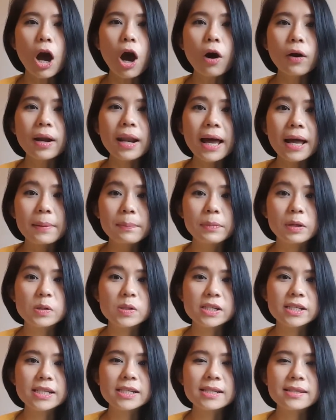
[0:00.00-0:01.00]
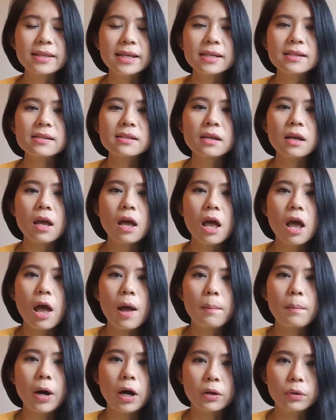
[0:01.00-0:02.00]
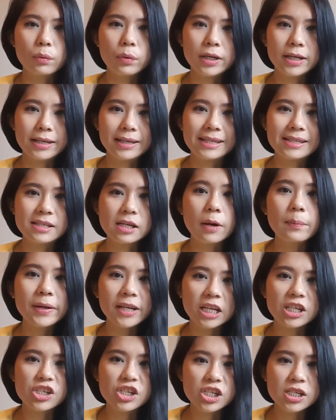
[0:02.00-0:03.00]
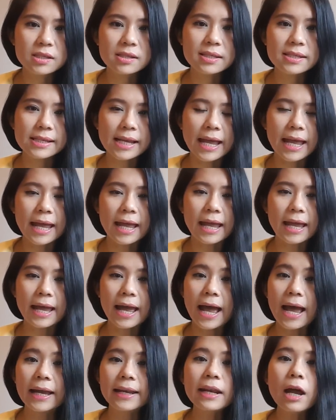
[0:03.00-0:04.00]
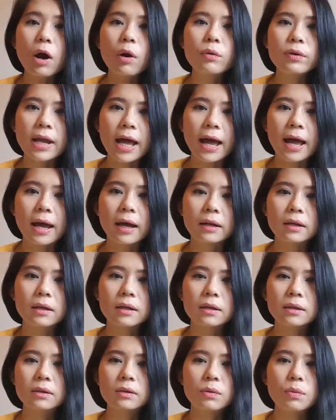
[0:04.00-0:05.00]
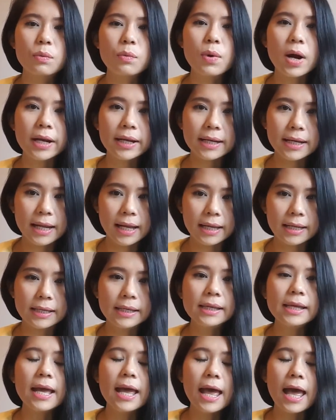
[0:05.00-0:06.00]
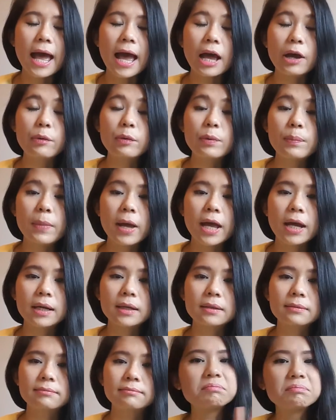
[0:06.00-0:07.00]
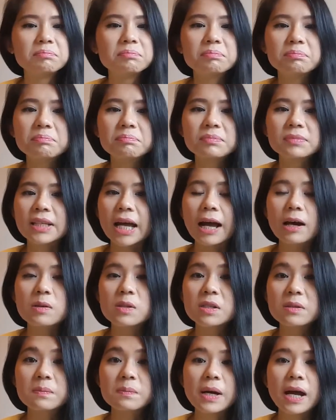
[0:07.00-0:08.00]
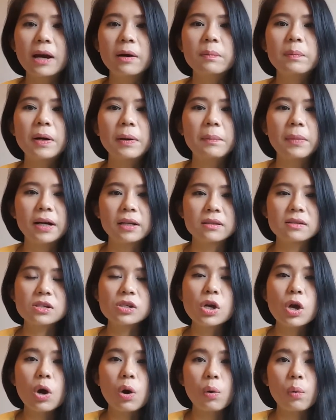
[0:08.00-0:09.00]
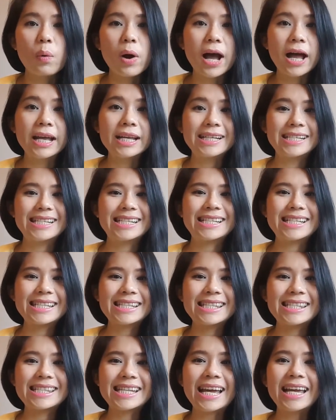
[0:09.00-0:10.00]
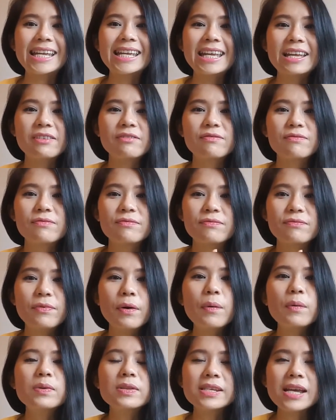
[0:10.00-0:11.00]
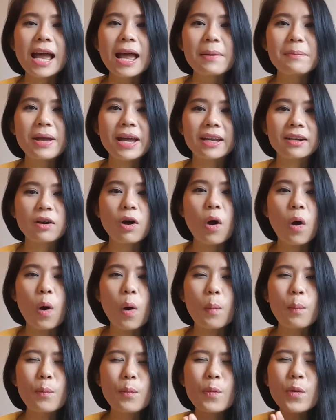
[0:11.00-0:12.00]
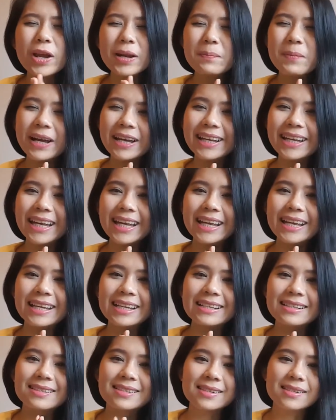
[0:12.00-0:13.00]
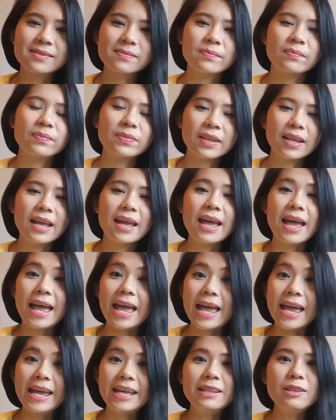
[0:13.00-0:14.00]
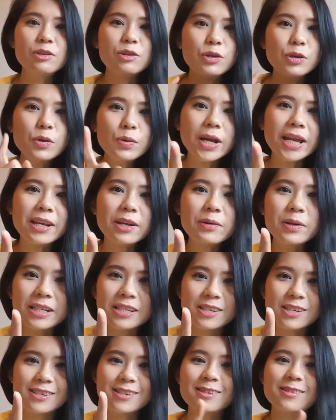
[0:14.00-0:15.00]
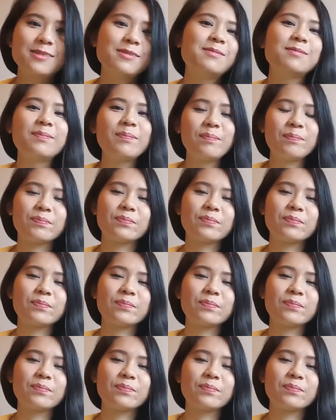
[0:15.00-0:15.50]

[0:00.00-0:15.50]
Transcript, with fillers: online business things. But with determination, I know that one day I will make £1,000 per month while staying full-time at home with my kids, and you can do it too.